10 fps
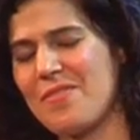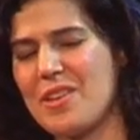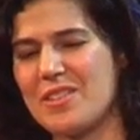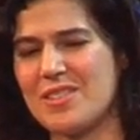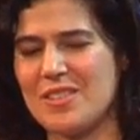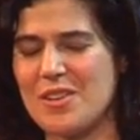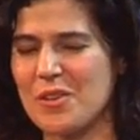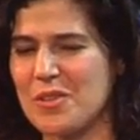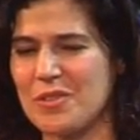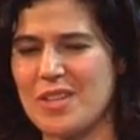feasts, you know,
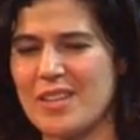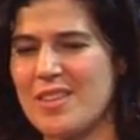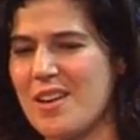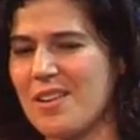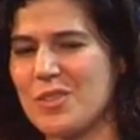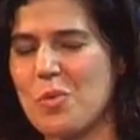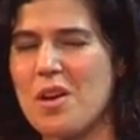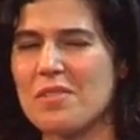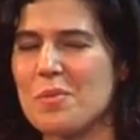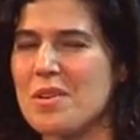you get there at
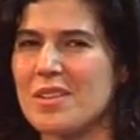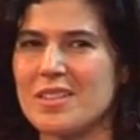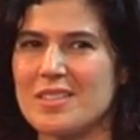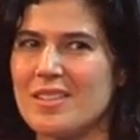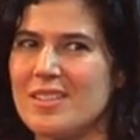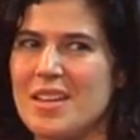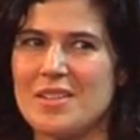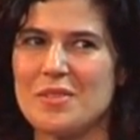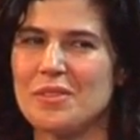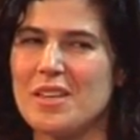12 or 1 on a Sunday
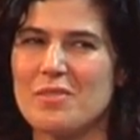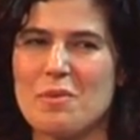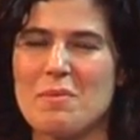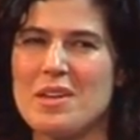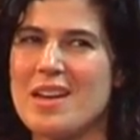and you leave at maybe